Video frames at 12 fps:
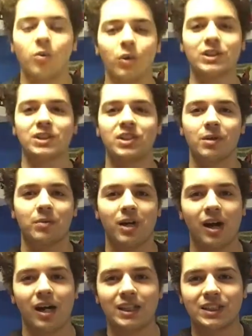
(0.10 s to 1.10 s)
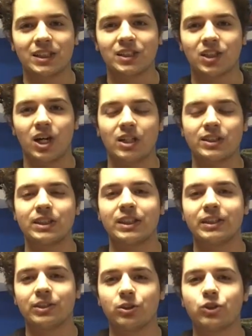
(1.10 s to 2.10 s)
What's up, guys? It's Ozzy
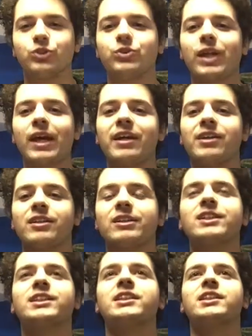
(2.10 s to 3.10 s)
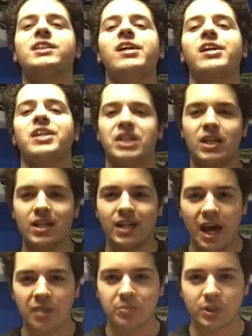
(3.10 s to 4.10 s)
here. Today is the day.
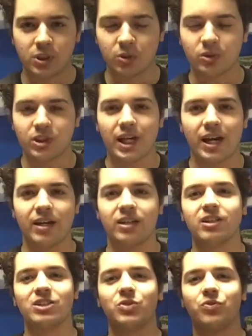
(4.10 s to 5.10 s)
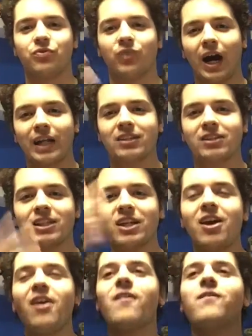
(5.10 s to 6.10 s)
Episode 10 is
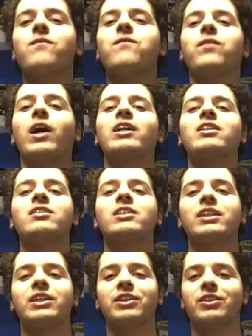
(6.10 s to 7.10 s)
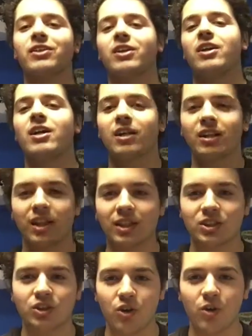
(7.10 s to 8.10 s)
finally here.
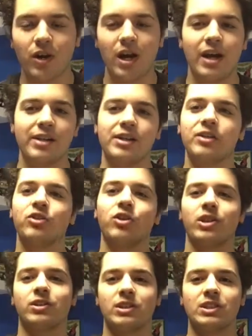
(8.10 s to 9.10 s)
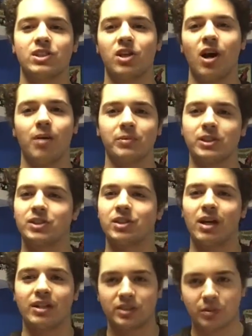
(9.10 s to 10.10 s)
Let's go ahead and look at these comics,
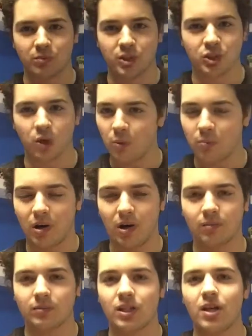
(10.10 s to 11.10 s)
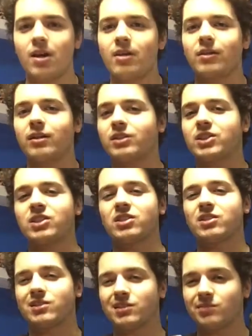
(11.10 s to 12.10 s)
guys. I'm so pumped. This
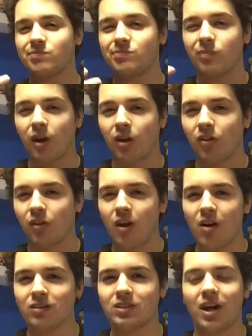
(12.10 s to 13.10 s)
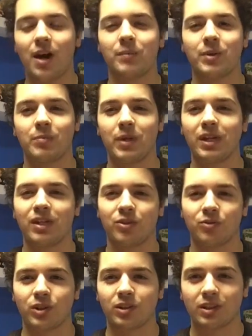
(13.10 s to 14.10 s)
is a long time in the
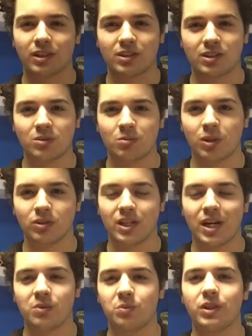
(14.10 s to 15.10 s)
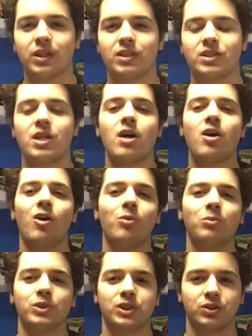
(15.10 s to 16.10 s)
making, really. This is about 10 weeks,
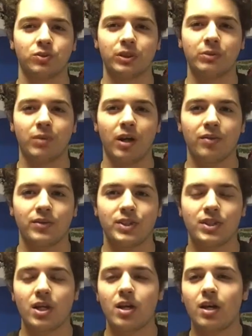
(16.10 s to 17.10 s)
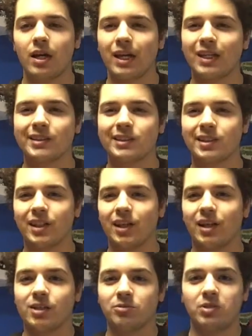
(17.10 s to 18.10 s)
almost 3 months. And
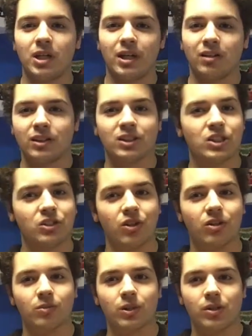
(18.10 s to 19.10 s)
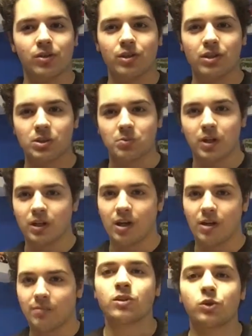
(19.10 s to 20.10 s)
yeah, let's start with this
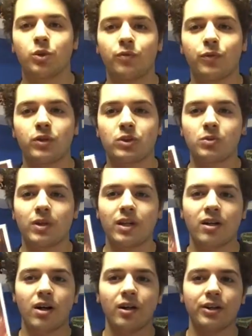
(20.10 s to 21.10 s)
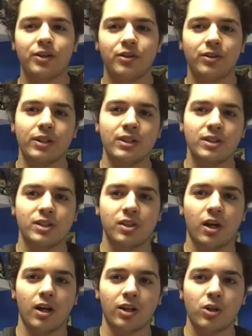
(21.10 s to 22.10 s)
pickup. So the first one I got here is
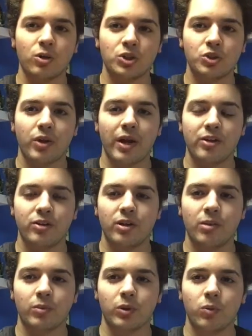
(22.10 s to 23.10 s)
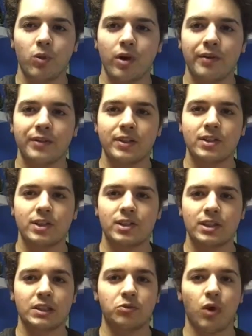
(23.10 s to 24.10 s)
Ghost Rider number 1. This
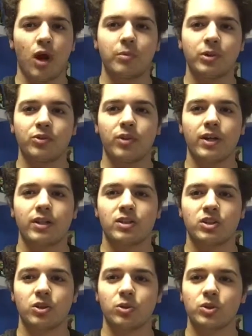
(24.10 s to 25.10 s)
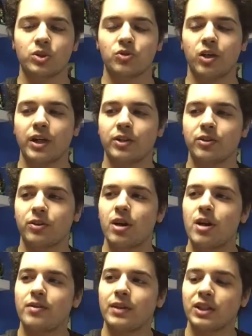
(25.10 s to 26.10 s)
is the Robbie Reyes Ghost Rider.
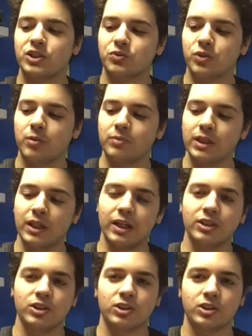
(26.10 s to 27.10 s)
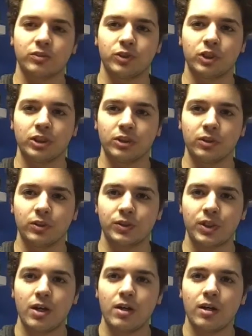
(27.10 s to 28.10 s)
That's from the Agents of S.H.I.E.L.D.